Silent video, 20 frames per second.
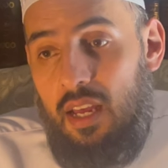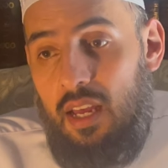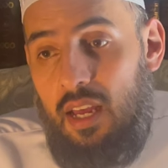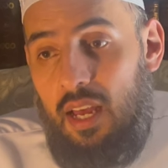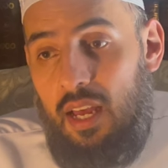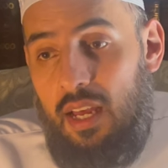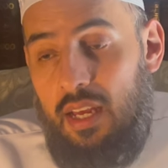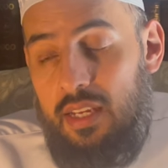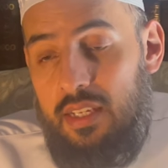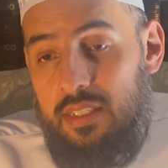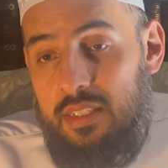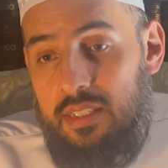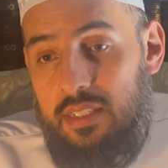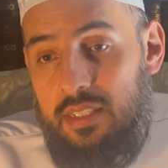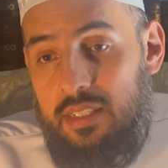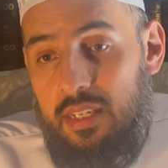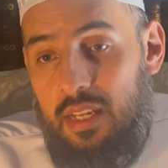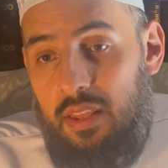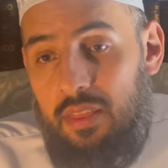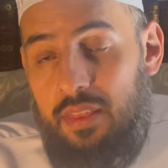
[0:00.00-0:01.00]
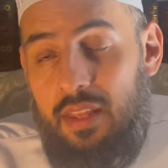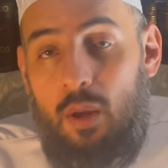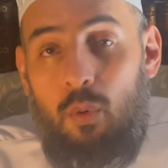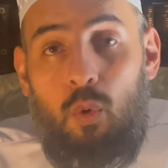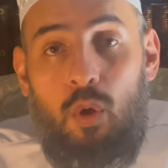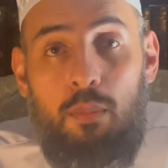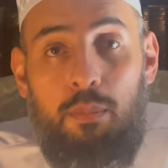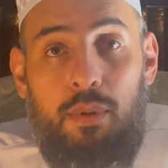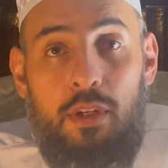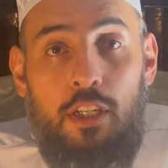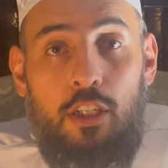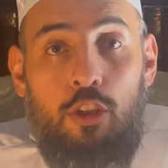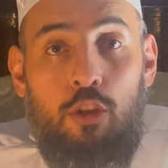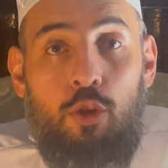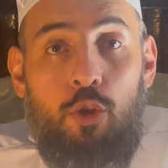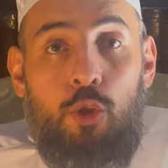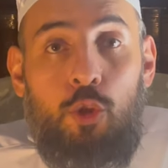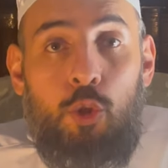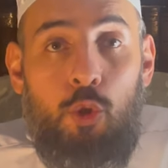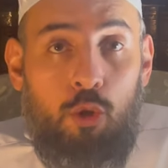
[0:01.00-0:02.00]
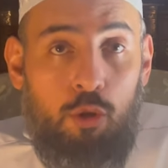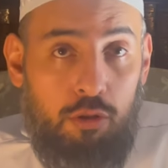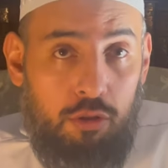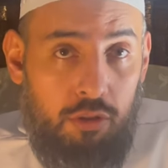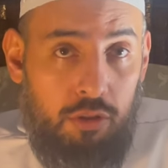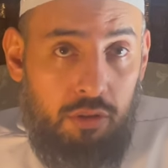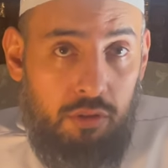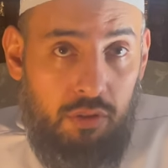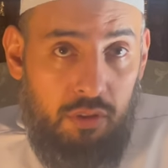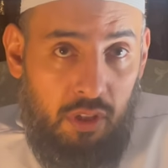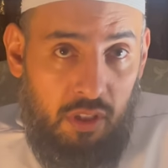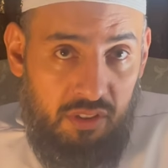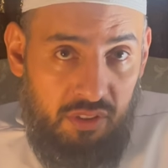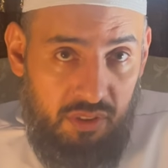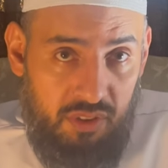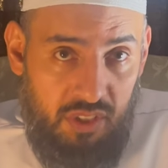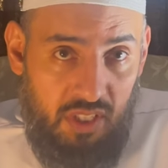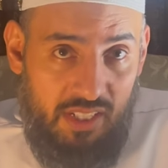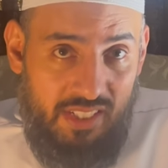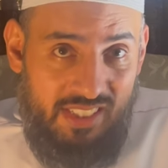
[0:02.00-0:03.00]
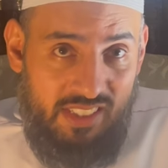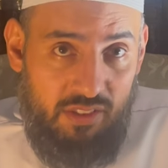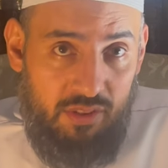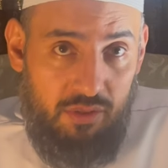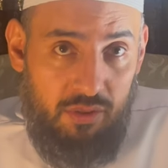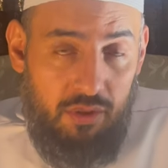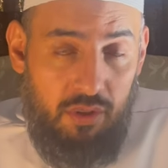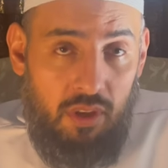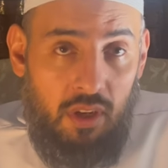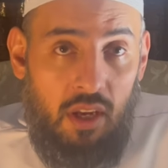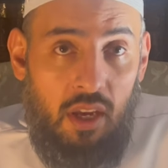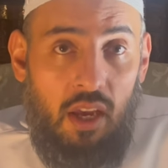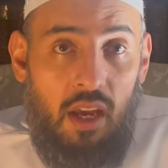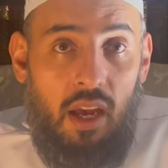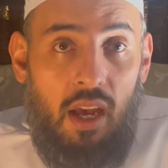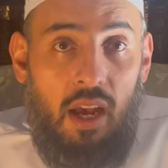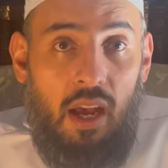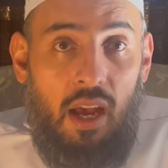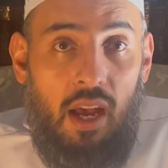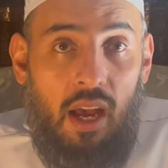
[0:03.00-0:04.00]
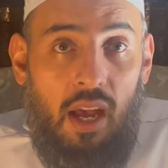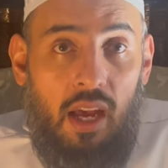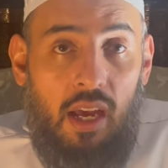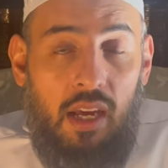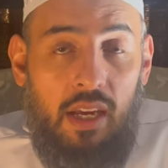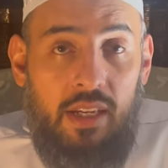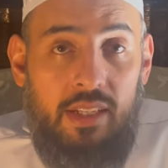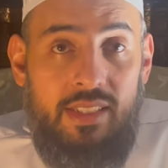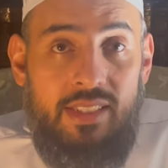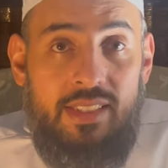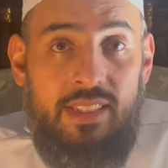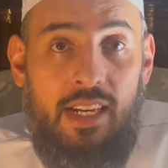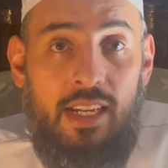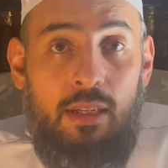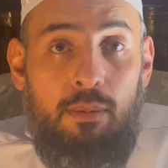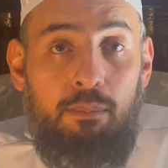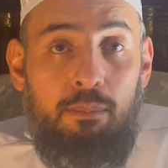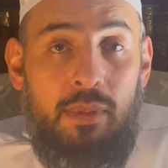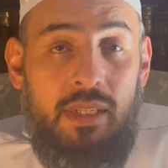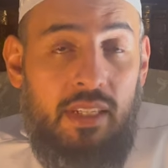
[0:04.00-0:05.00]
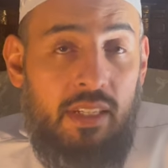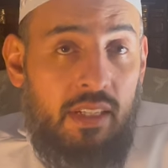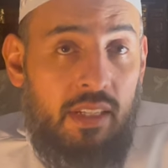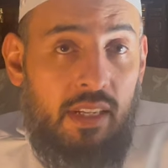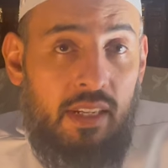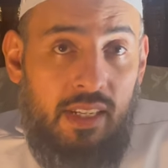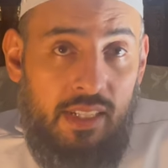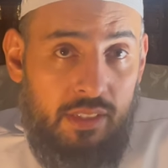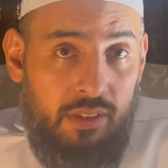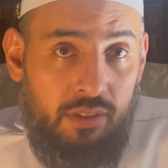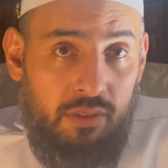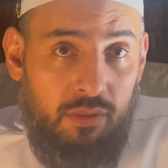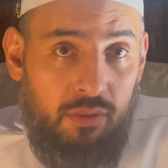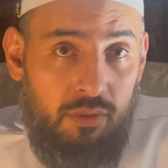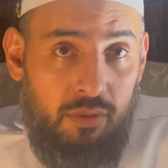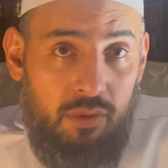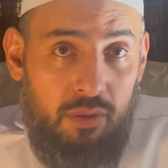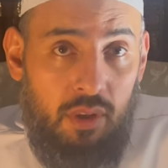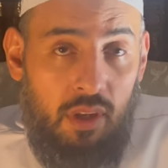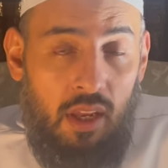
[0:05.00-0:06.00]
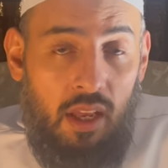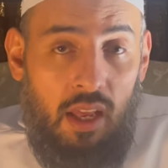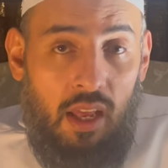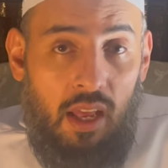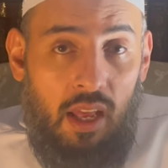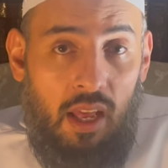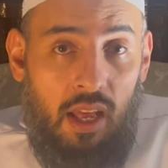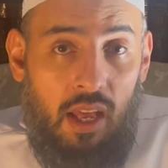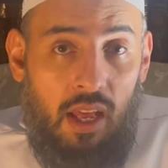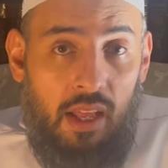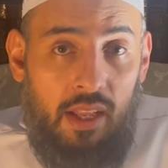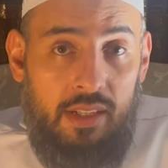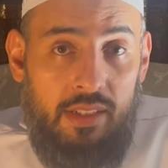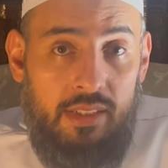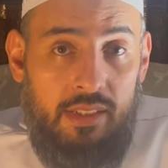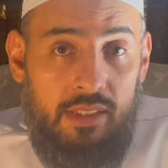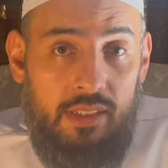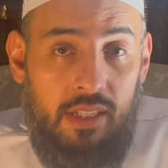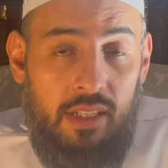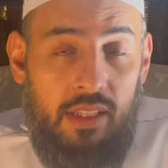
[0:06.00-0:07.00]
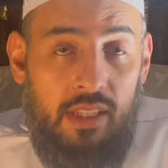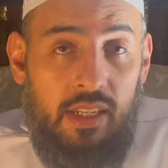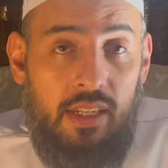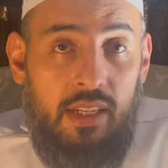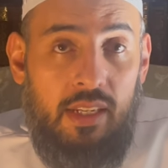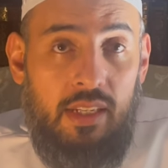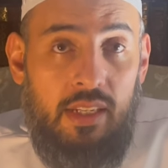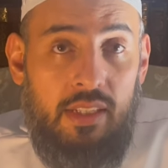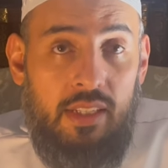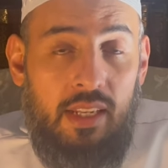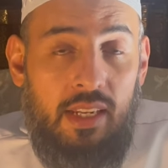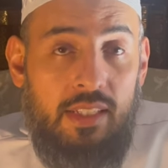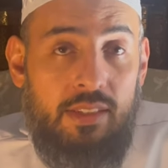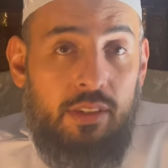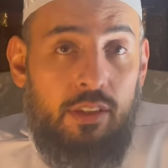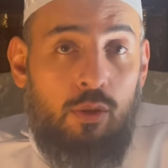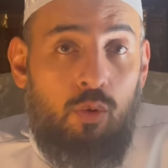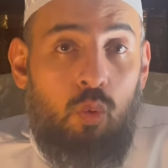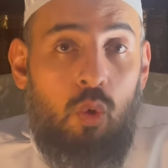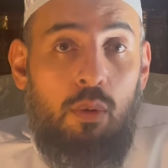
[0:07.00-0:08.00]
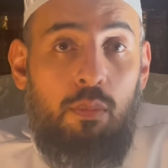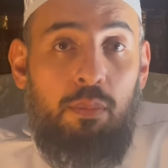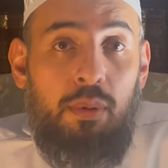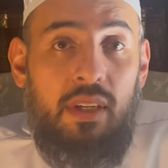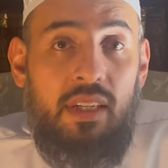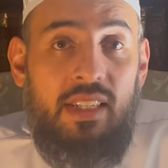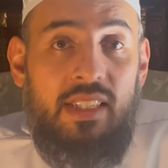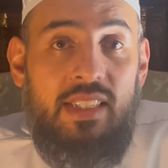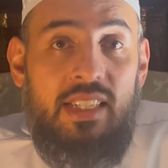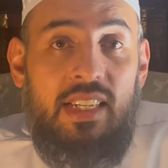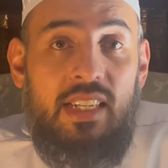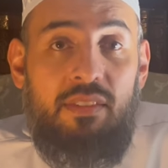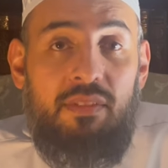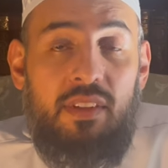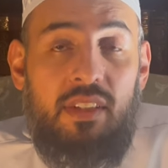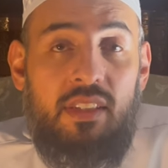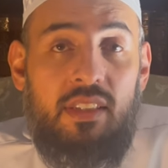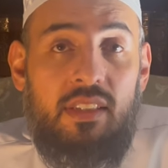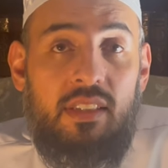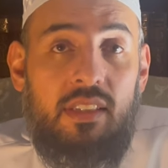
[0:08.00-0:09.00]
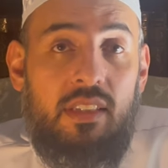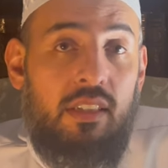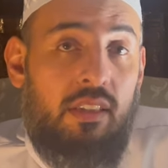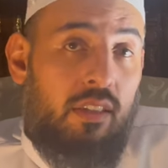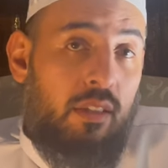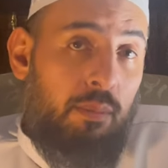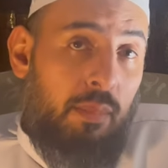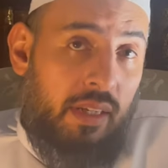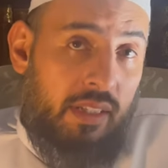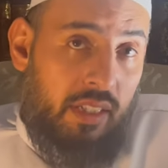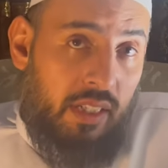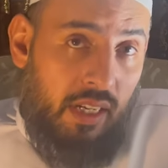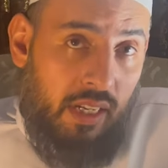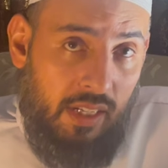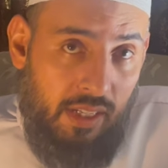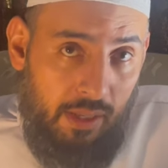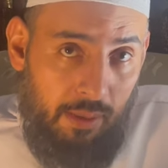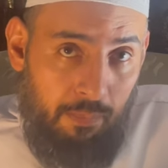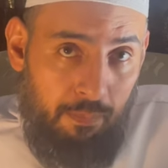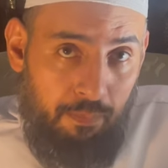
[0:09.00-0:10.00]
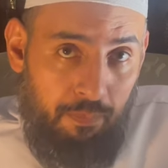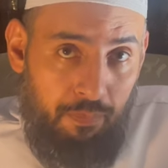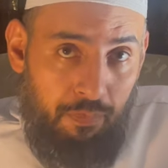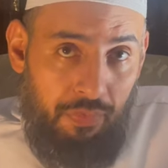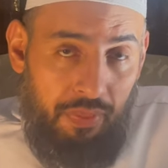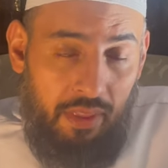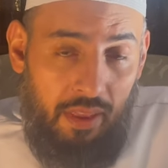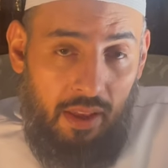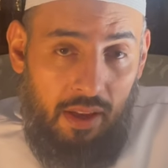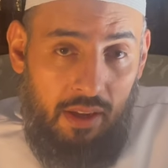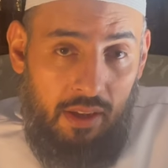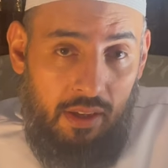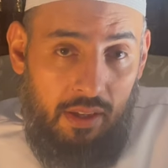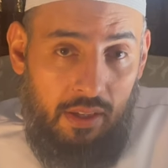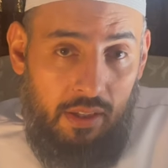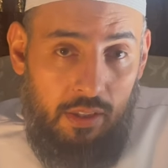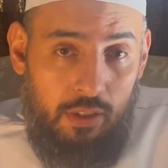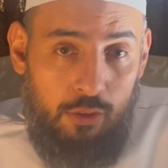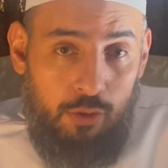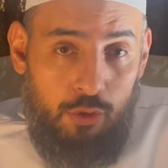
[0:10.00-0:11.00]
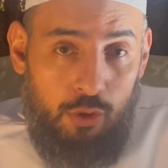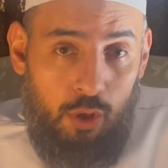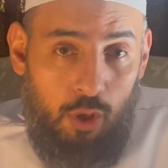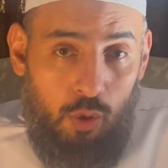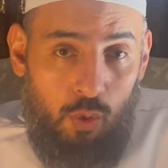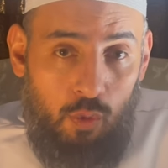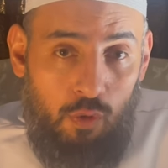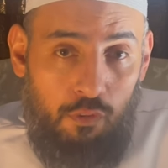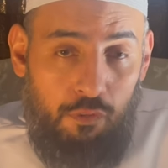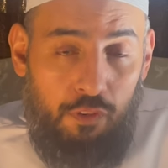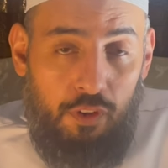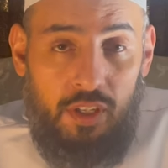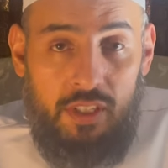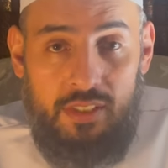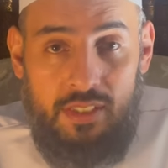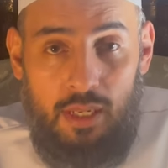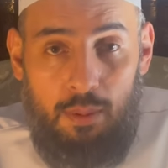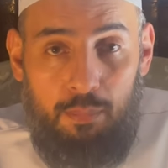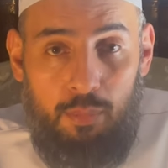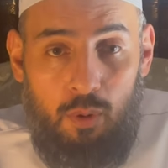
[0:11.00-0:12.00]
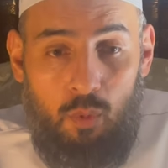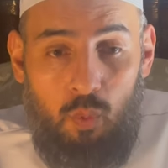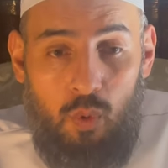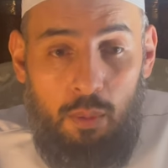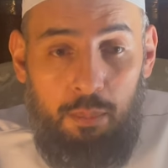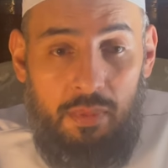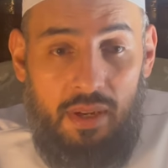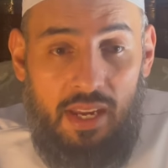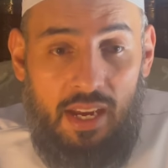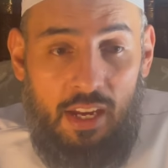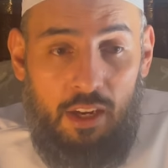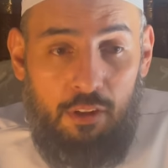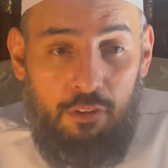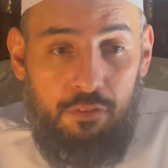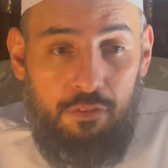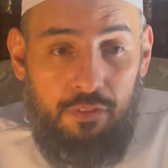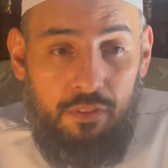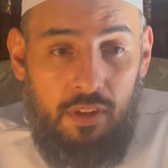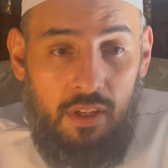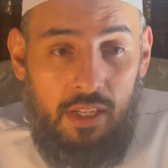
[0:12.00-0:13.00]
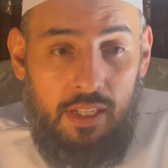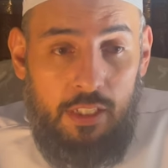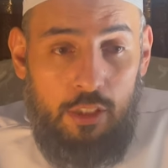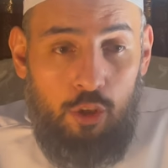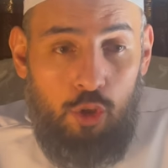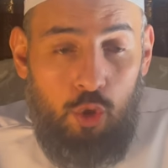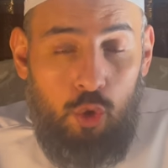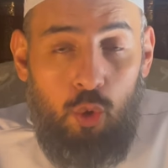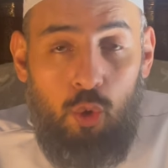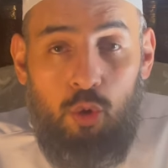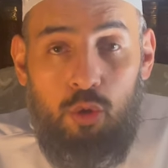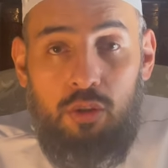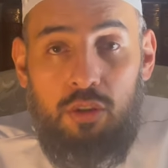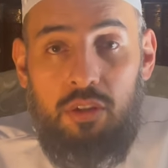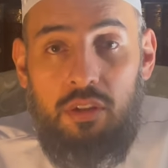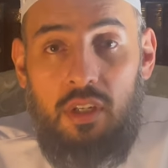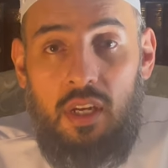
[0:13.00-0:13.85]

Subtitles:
and there will be short, concise 10-minute lessons, and the lessons will be delivered systematically. So, for example, we may have a short